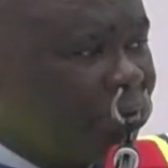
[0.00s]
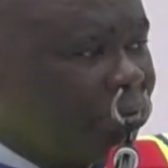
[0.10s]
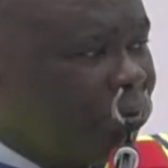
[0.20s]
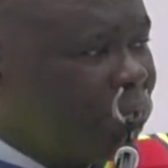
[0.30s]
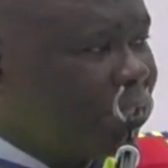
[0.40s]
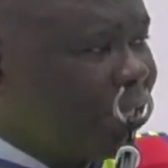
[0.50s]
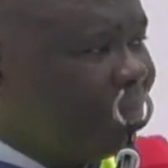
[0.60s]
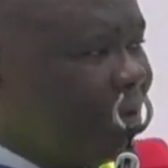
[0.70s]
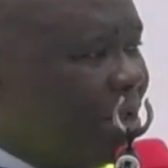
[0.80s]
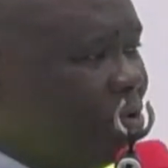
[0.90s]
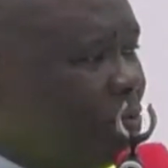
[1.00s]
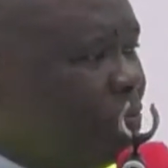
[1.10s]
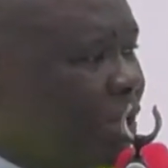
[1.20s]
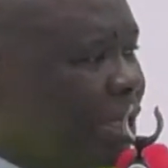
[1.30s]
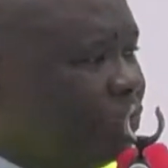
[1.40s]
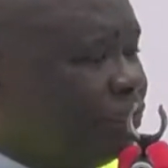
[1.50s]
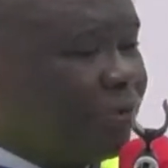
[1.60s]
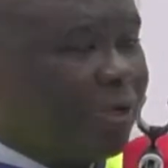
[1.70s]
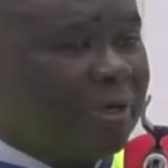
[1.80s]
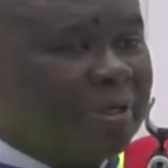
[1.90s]
whatever you pray
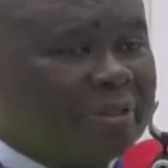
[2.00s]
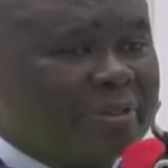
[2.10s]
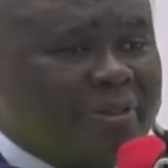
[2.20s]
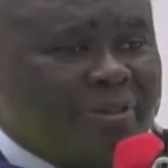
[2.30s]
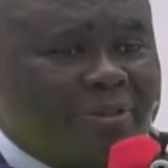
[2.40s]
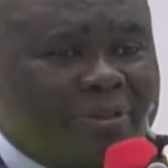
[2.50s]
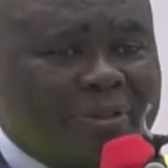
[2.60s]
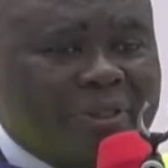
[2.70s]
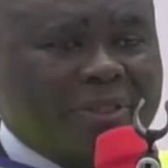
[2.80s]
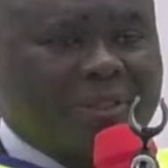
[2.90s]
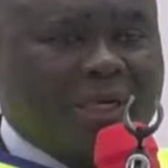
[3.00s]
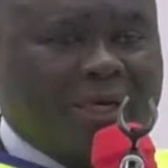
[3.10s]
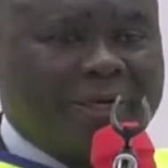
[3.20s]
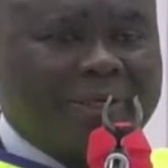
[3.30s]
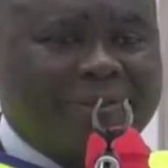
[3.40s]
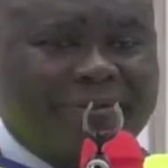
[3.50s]
for is done.